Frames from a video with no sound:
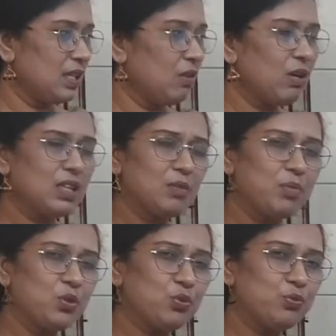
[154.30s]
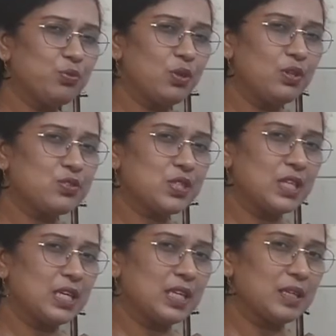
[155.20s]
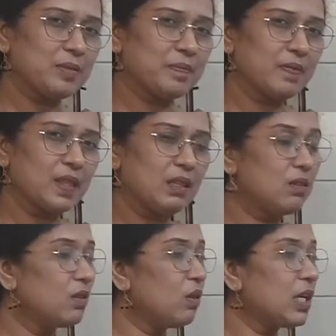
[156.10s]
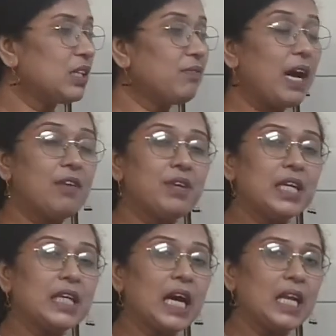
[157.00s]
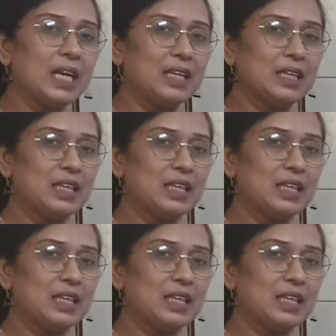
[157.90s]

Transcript: Look at the beautiful scenery. Look at the vibrant color.